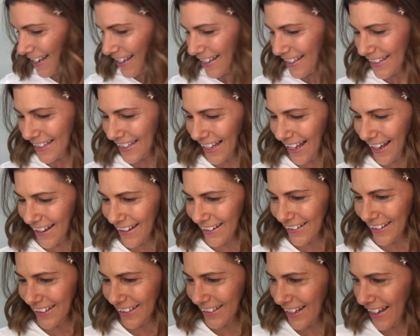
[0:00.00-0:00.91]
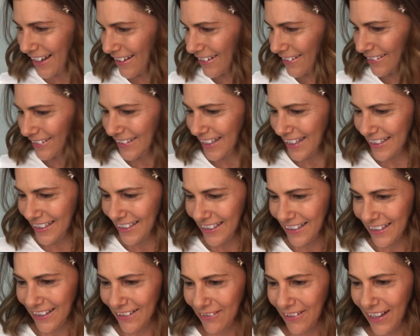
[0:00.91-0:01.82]
So, you know, that's
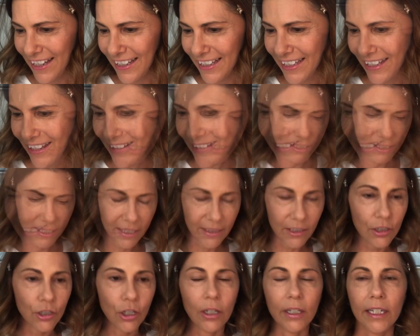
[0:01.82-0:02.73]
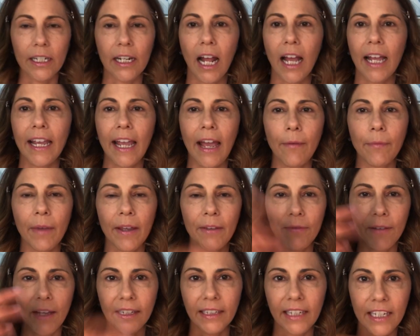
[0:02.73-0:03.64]
just the way it goes. Let's get started. I have my
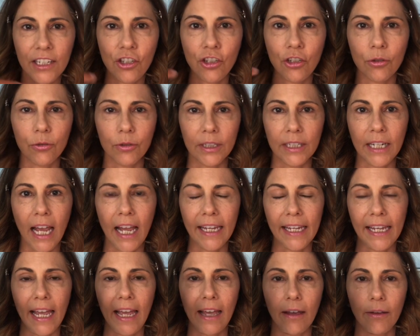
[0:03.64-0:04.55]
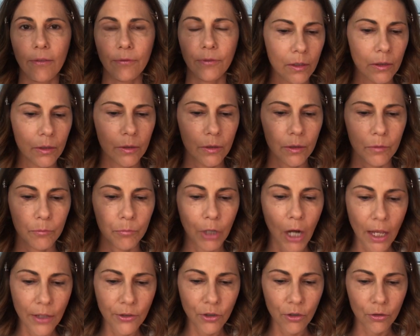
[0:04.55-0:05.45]
foundation on. I have
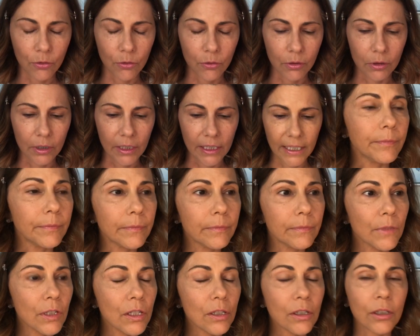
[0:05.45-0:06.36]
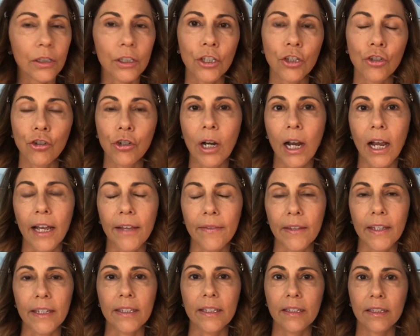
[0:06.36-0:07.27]
bronzer on. I'm just going to try
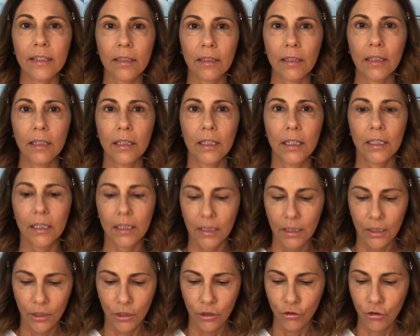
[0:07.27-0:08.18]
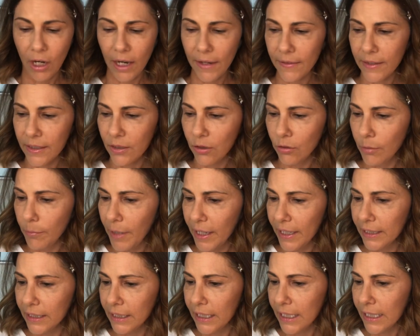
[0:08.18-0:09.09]
this on
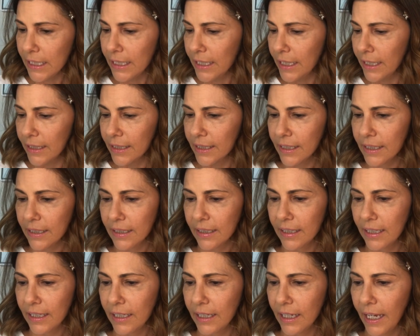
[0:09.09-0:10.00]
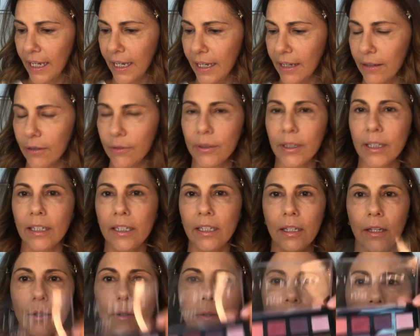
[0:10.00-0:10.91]
my lids and see how it
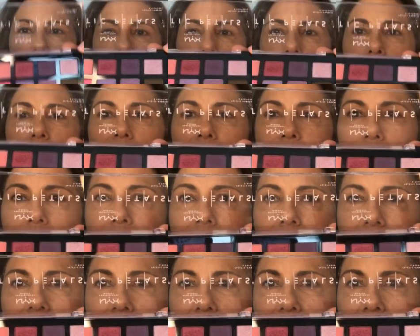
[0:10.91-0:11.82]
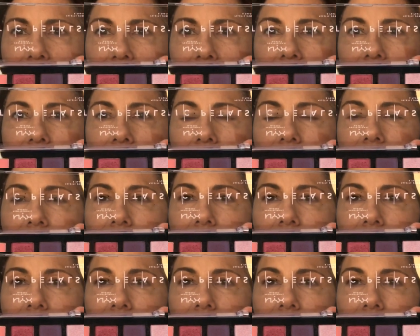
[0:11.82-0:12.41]
goes. So here it is again.